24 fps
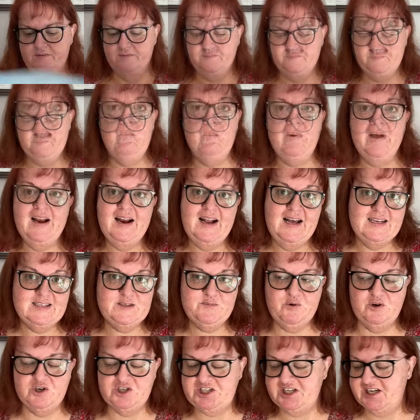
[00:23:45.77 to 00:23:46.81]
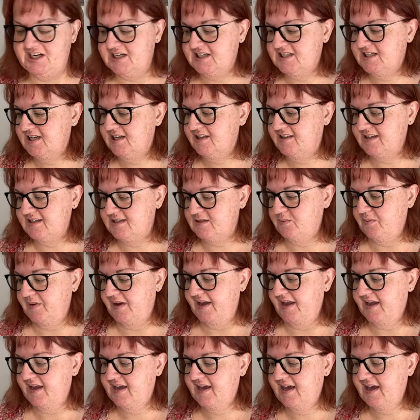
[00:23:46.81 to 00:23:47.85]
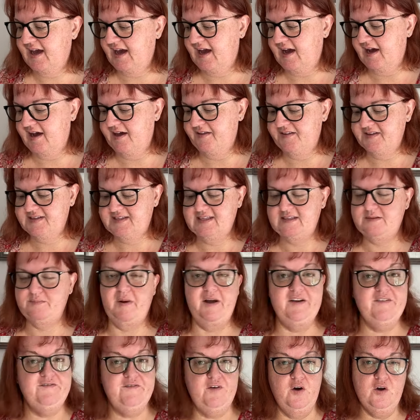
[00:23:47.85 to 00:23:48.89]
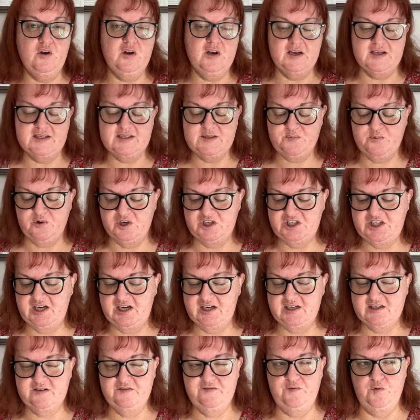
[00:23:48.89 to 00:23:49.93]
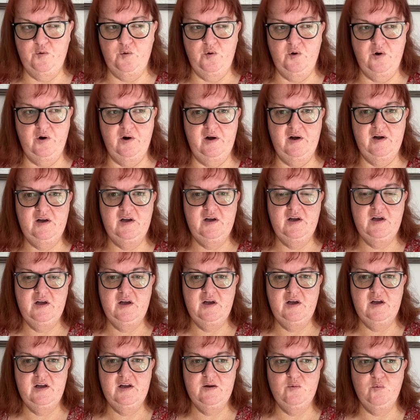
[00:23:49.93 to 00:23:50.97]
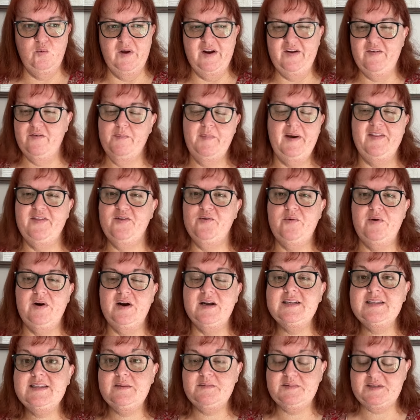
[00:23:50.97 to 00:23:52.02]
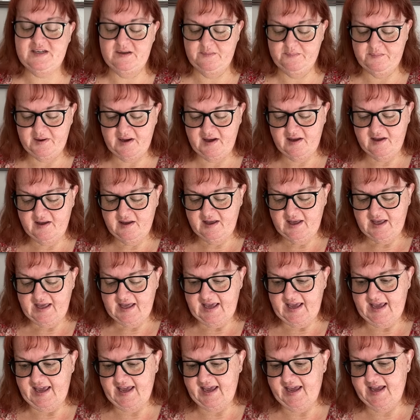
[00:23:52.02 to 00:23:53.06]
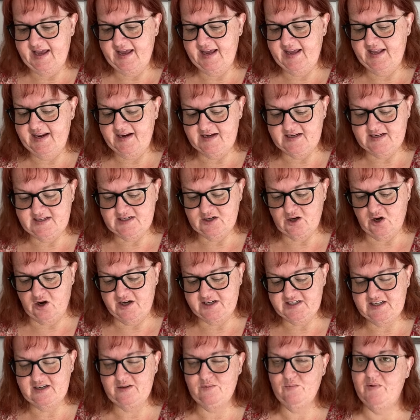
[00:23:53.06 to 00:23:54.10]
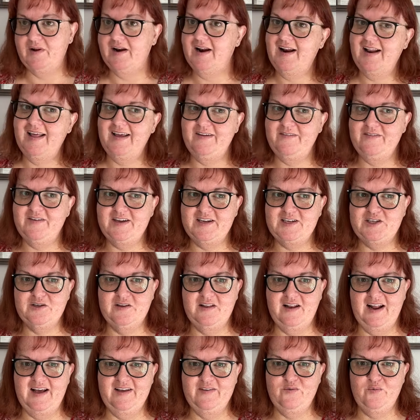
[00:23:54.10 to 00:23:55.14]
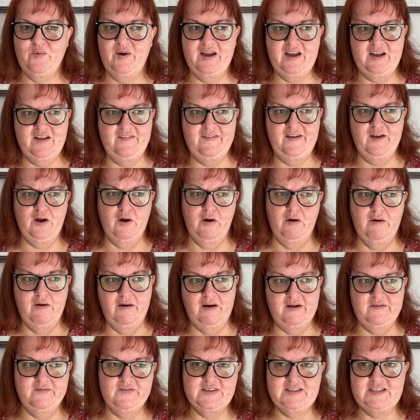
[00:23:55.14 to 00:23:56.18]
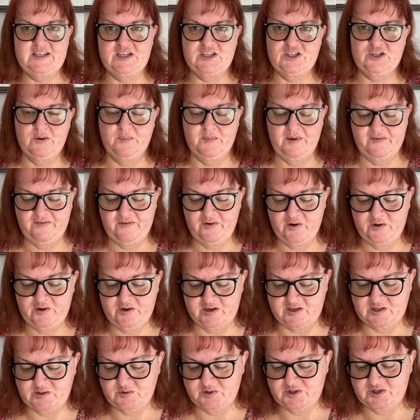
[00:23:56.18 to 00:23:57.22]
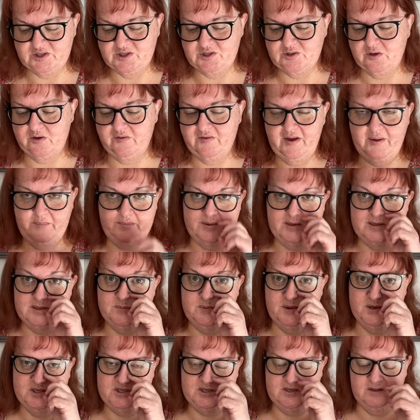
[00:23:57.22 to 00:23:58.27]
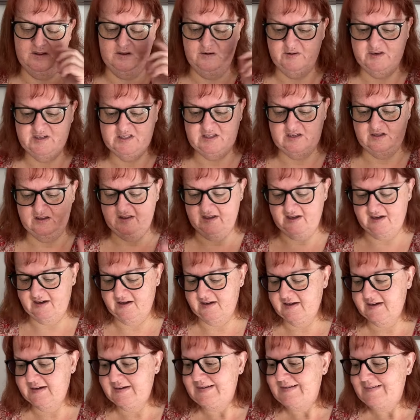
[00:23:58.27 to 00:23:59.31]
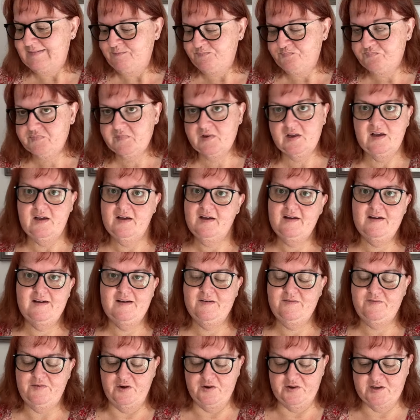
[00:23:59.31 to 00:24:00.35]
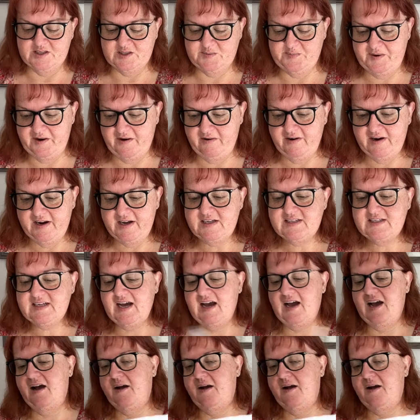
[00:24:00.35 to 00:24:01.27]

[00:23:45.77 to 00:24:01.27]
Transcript: And one last project this week, this is my focus project for whatever month we're in, September, and I didn't want to leave it till the last week and then go, oh, I haven't stitched on my focus, which has sort of happened most of the rest of the focus period.